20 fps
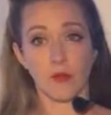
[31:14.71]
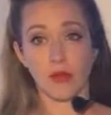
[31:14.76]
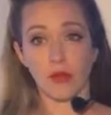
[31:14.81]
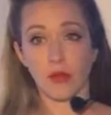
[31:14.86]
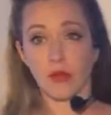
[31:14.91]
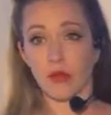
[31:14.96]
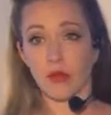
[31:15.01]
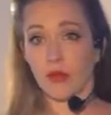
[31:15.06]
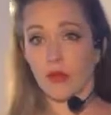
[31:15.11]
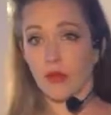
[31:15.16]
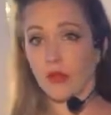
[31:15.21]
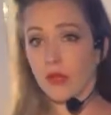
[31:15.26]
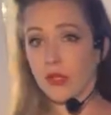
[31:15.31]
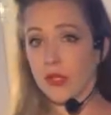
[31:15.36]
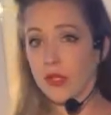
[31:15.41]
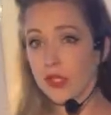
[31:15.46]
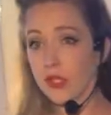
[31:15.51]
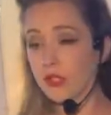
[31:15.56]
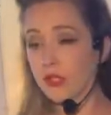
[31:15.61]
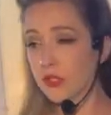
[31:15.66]

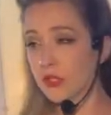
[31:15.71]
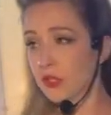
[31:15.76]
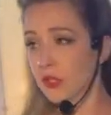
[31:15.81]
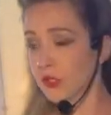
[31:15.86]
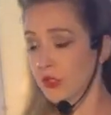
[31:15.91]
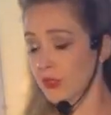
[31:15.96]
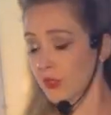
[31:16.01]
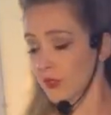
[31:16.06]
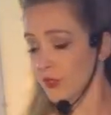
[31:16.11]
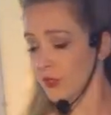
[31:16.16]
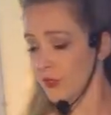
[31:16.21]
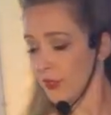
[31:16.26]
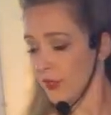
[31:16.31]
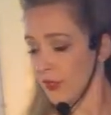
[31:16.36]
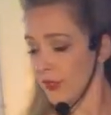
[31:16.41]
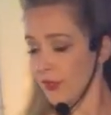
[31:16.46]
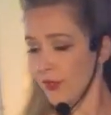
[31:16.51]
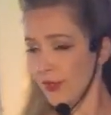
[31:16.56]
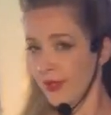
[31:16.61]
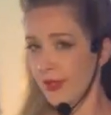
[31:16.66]
Push,
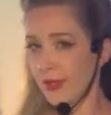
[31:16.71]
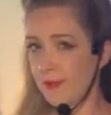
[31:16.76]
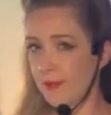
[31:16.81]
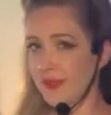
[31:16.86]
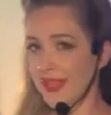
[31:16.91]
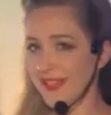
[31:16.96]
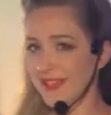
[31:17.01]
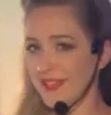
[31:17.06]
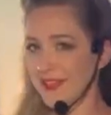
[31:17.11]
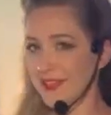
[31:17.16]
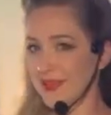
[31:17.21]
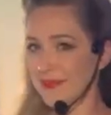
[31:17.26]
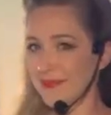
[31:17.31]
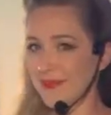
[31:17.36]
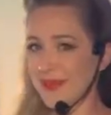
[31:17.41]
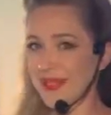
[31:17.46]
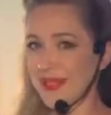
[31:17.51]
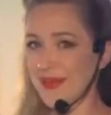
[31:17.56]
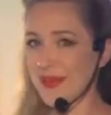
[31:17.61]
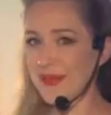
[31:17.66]
keep that
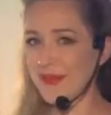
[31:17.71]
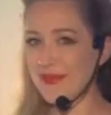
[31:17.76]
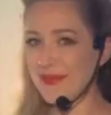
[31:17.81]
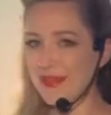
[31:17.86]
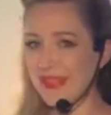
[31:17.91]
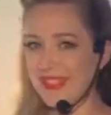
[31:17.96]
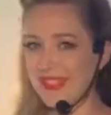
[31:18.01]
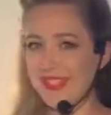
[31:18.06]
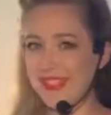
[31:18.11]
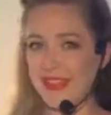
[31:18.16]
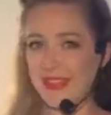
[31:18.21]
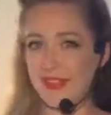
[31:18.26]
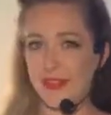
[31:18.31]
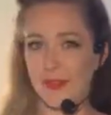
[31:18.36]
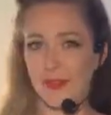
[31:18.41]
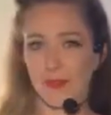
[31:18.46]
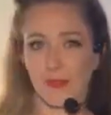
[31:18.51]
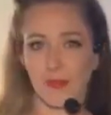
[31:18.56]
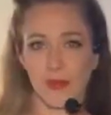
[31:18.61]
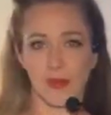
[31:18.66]
shimmy going.
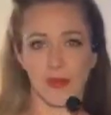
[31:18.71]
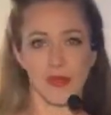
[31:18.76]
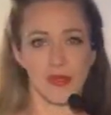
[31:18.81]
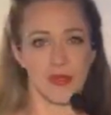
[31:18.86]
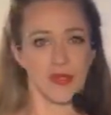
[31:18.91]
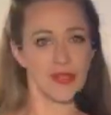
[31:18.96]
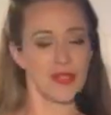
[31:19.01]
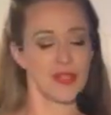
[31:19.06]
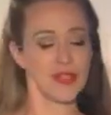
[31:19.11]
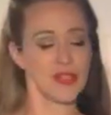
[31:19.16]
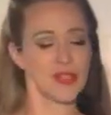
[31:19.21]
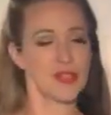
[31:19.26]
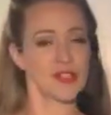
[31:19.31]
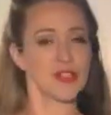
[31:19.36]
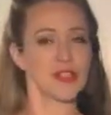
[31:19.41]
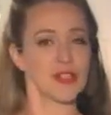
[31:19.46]
Push.